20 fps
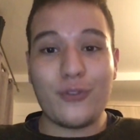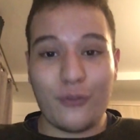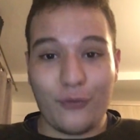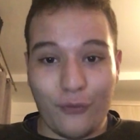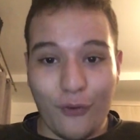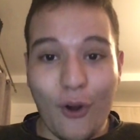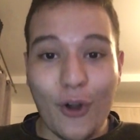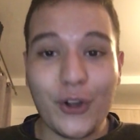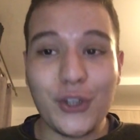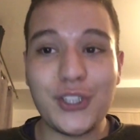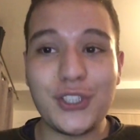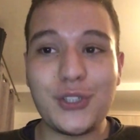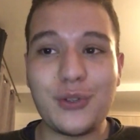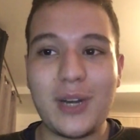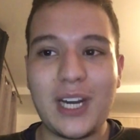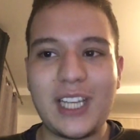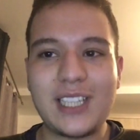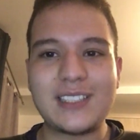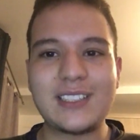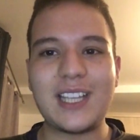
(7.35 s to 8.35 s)
four
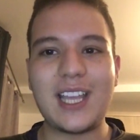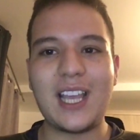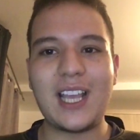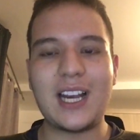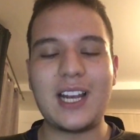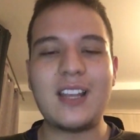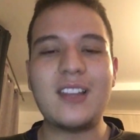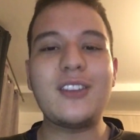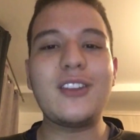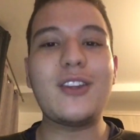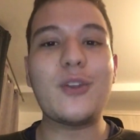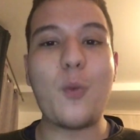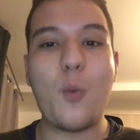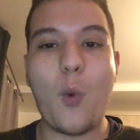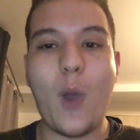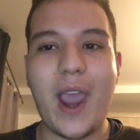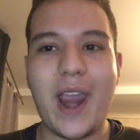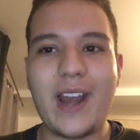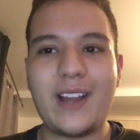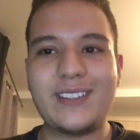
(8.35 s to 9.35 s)
countries: England,
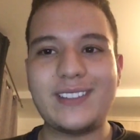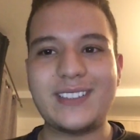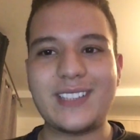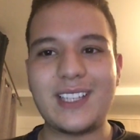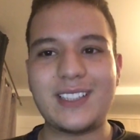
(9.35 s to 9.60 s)
Wales,